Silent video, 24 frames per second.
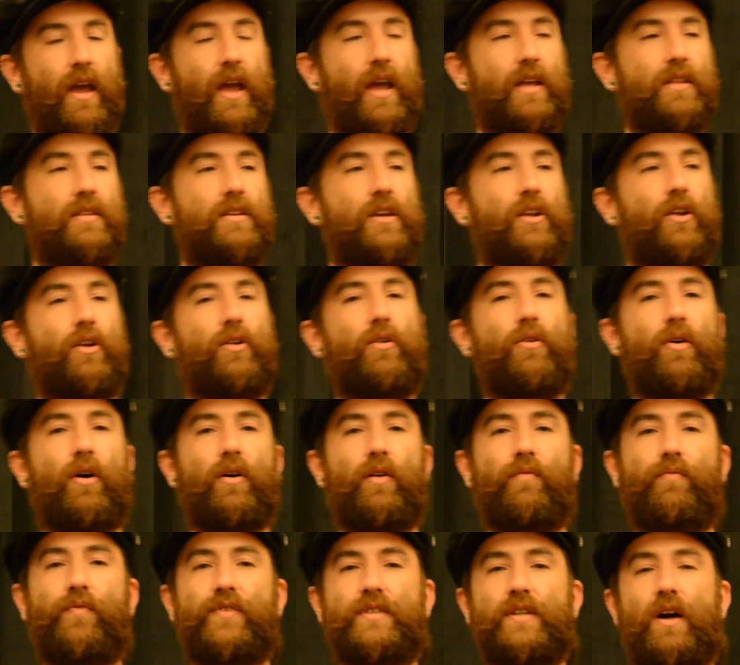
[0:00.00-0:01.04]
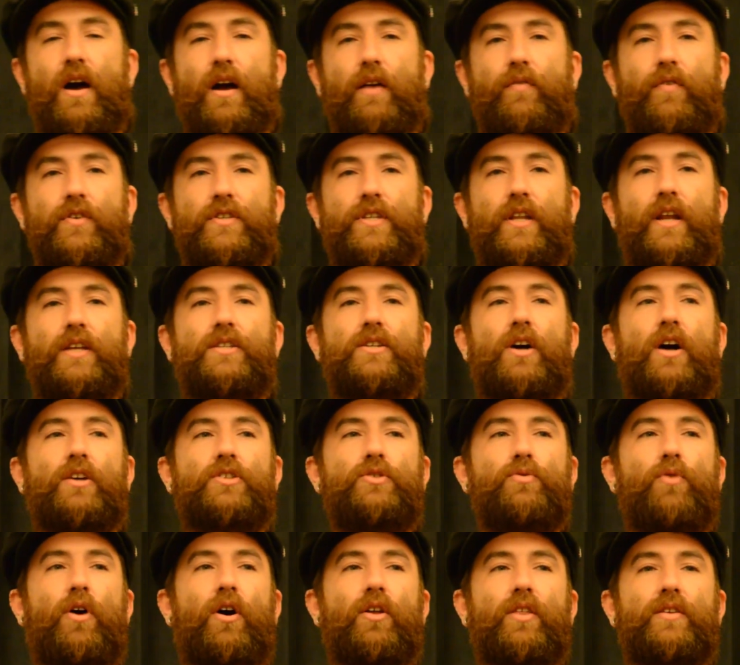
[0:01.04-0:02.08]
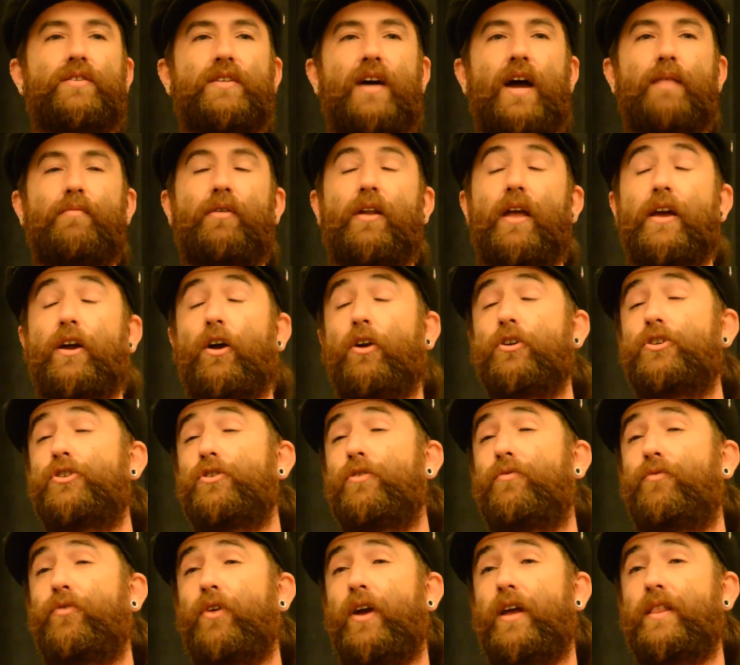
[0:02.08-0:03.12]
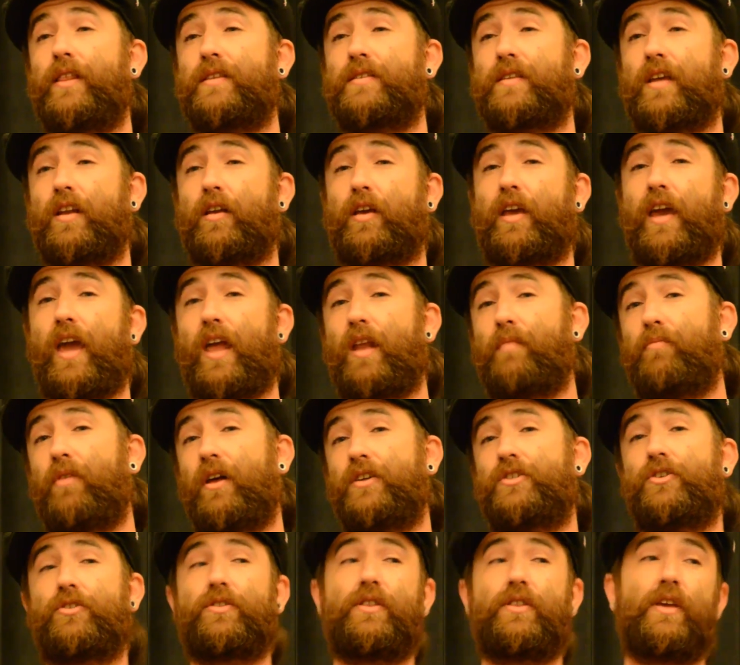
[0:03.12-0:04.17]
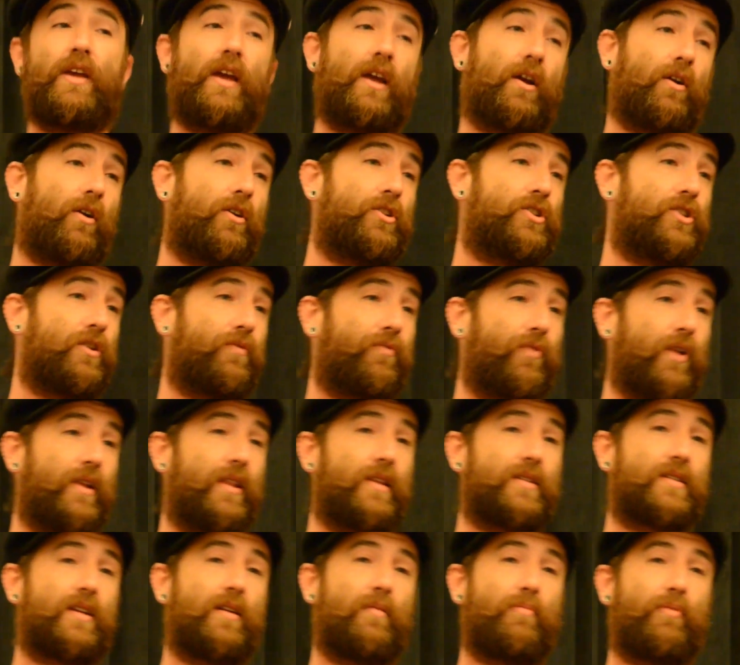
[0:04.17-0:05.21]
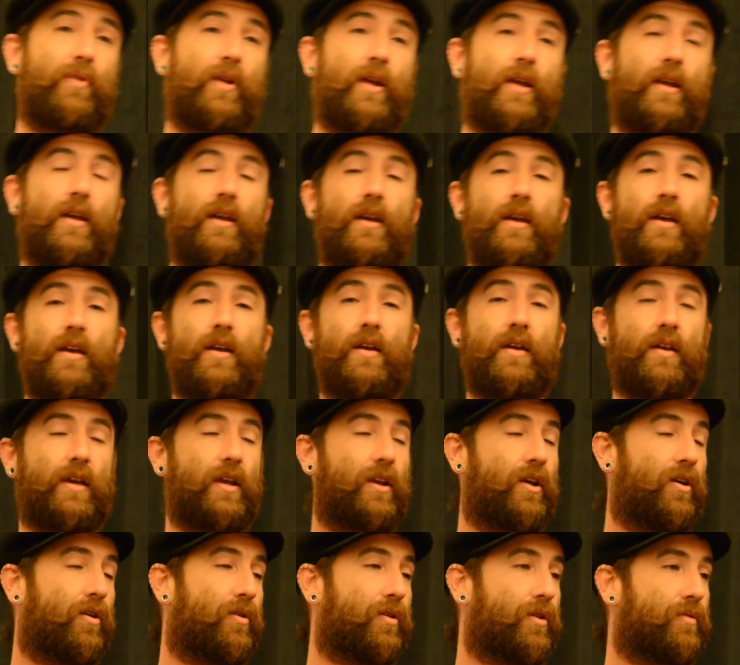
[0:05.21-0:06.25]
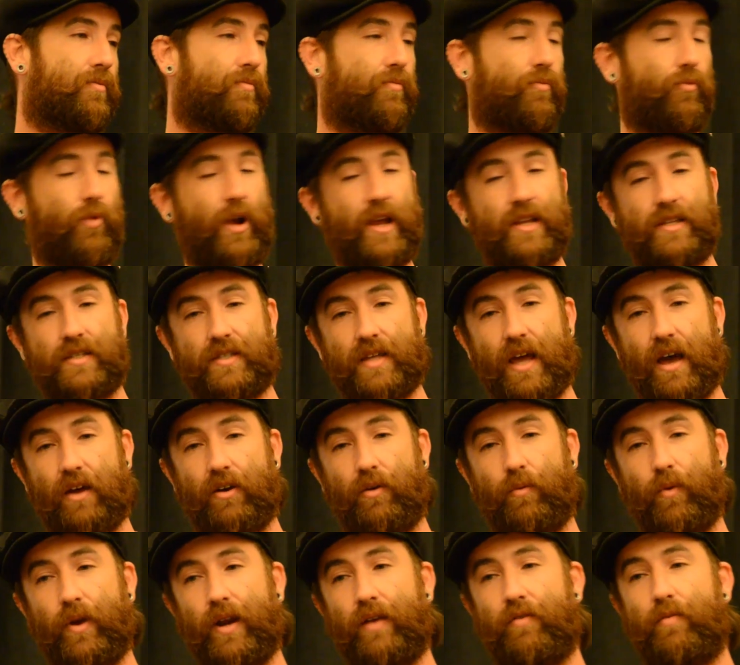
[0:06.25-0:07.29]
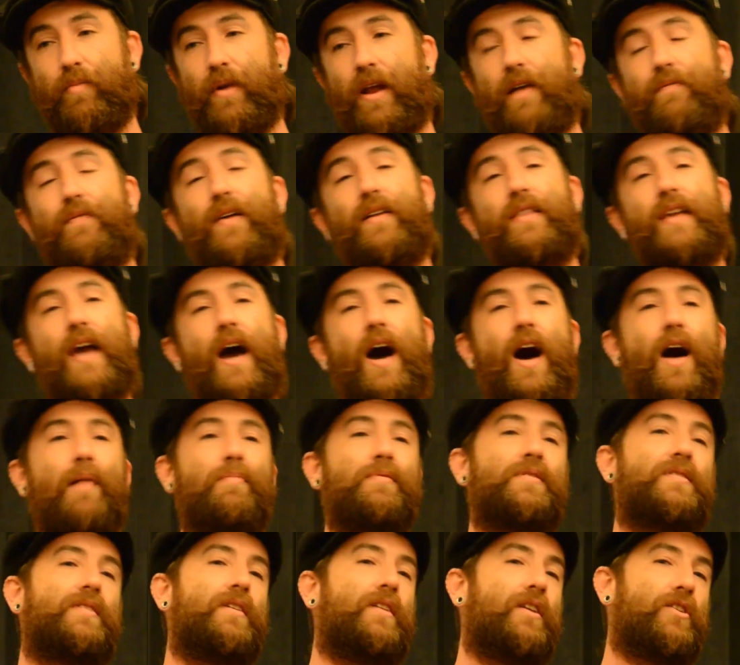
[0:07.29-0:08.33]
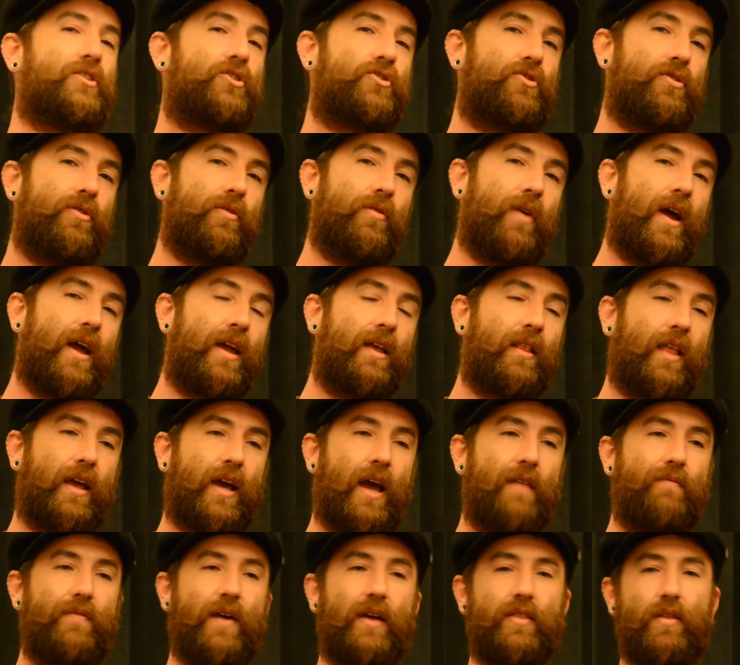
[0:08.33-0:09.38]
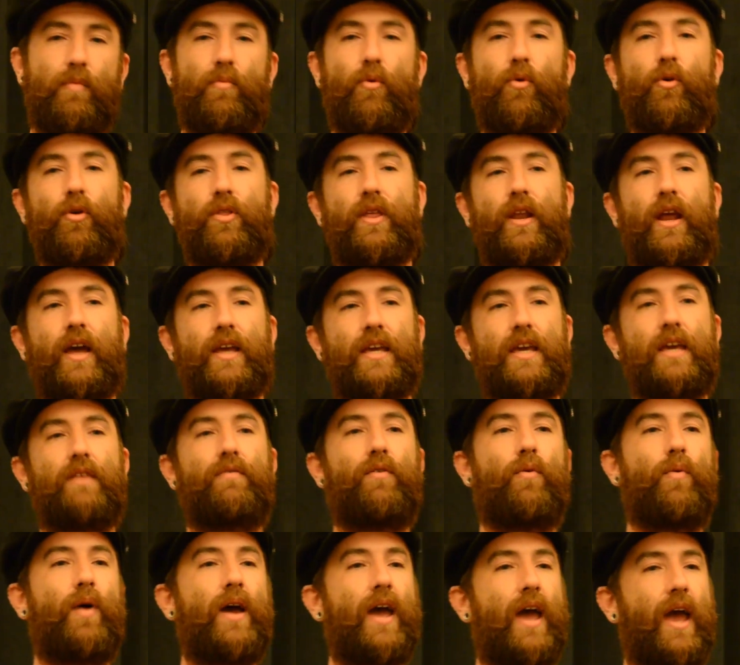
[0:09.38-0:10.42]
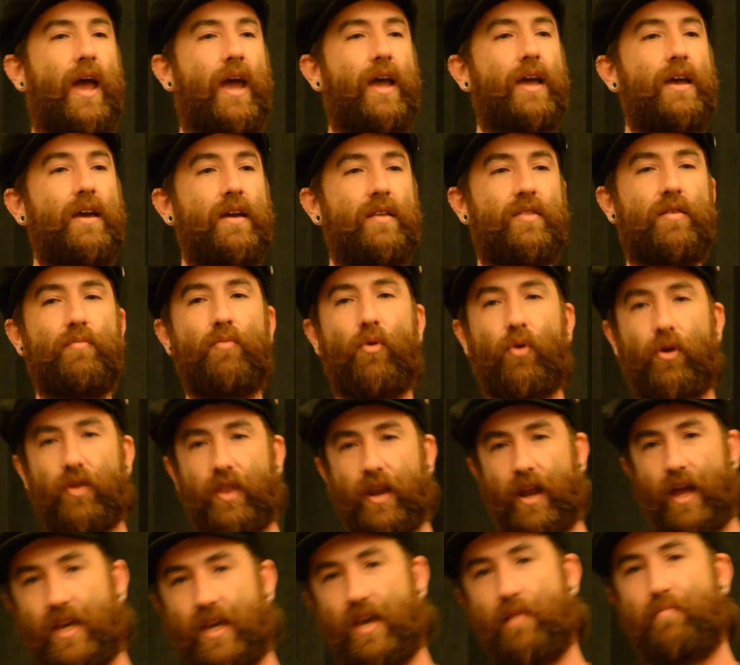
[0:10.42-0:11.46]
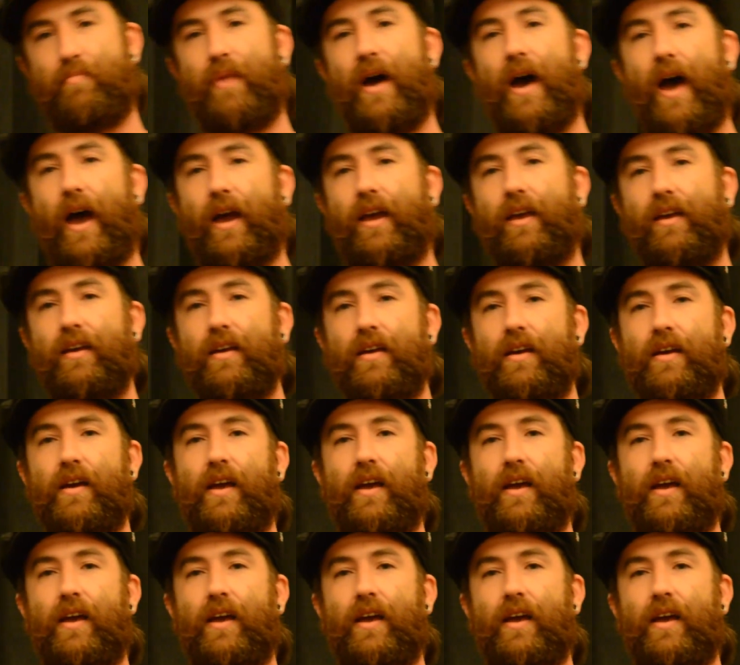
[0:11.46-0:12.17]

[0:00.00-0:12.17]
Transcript: And photographers that I talk to all the time are like, aren't you afraid that's going to cannibalize your thing? Or aren't you afraid that's going to bring rates down or whatever? But I found the opposite is true, right? I found the more that I give away, the more get back.